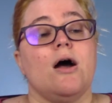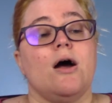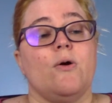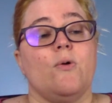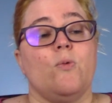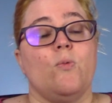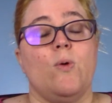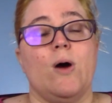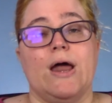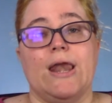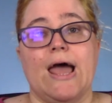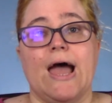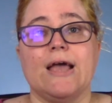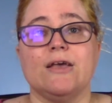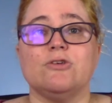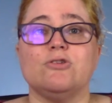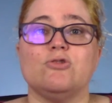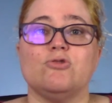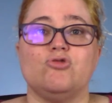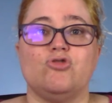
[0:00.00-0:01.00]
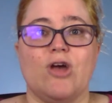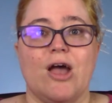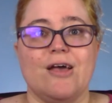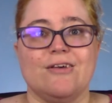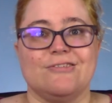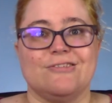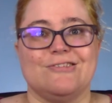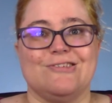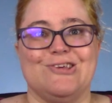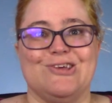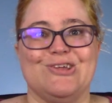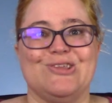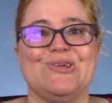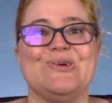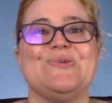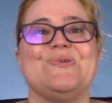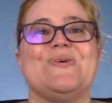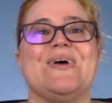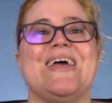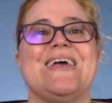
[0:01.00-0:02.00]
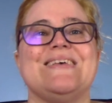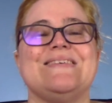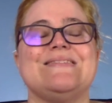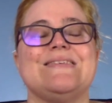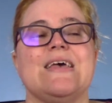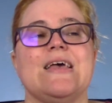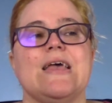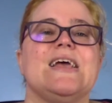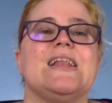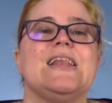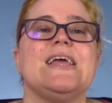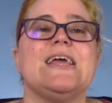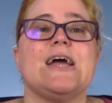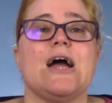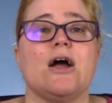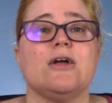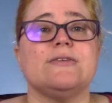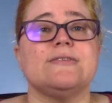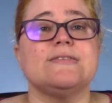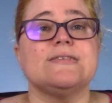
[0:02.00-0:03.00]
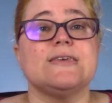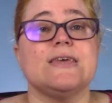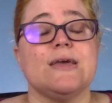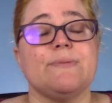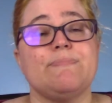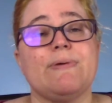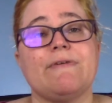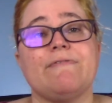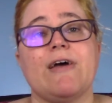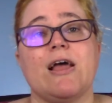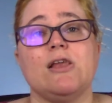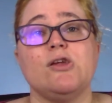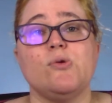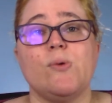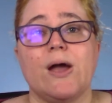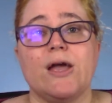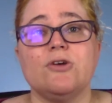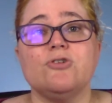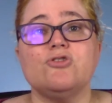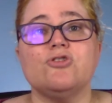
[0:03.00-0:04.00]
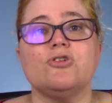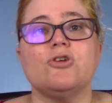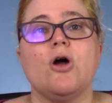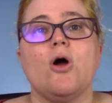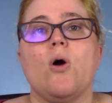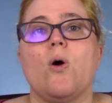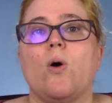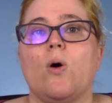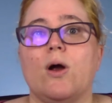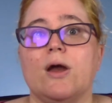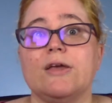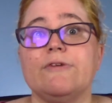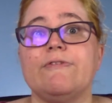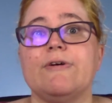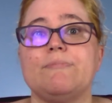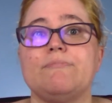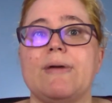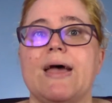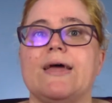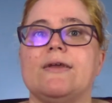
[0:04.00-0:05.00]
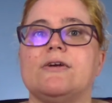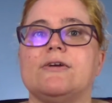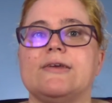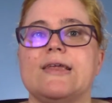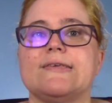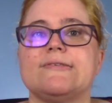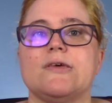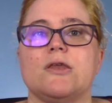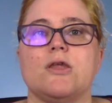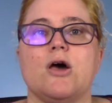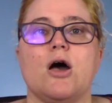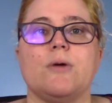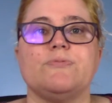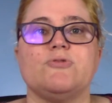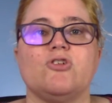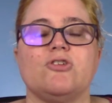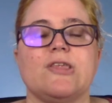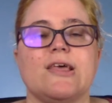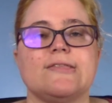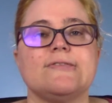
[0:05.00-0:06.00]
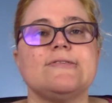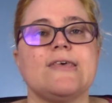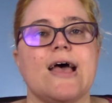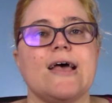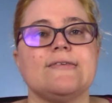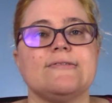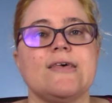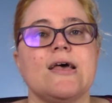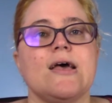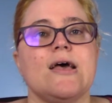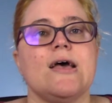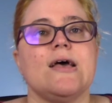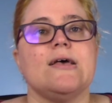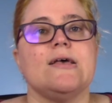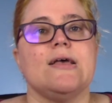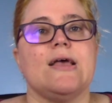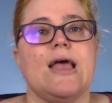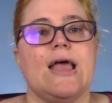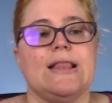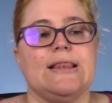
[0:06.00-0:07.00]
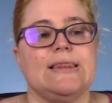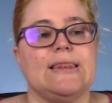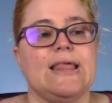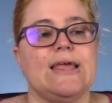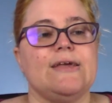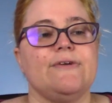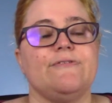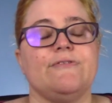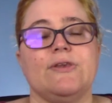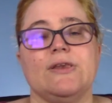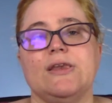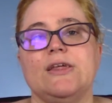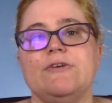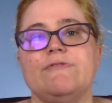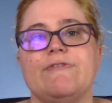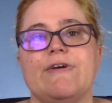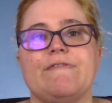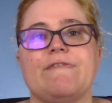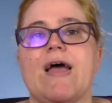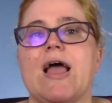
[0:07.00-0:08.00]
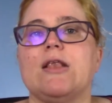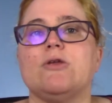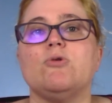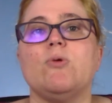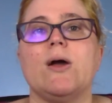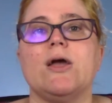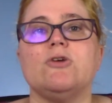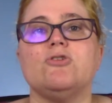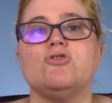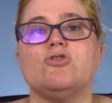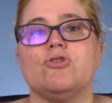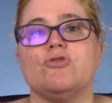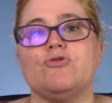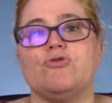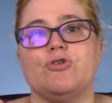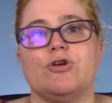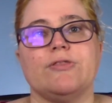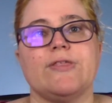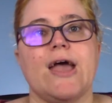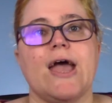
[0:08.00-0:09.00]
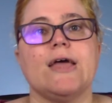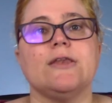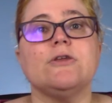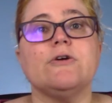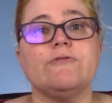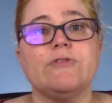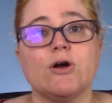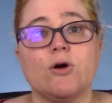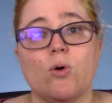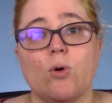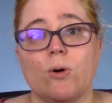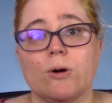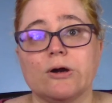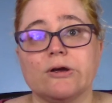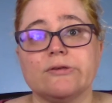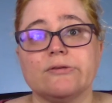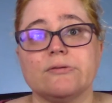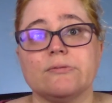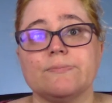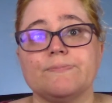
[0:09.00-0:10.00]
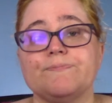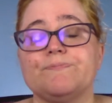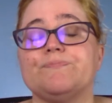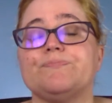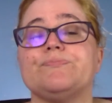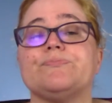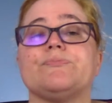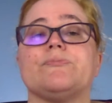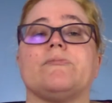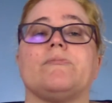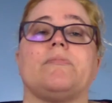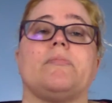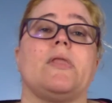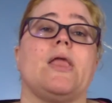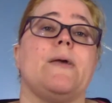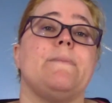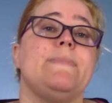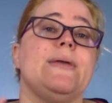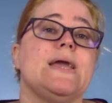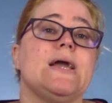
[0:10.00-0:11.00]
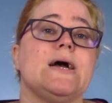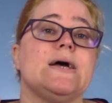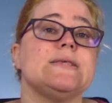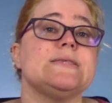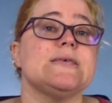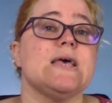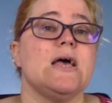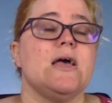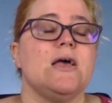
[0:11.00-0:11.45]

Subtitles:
what I suggest you do is click on skip evaluation, or even better, there's an option that says leave evaluation for the end of the course, because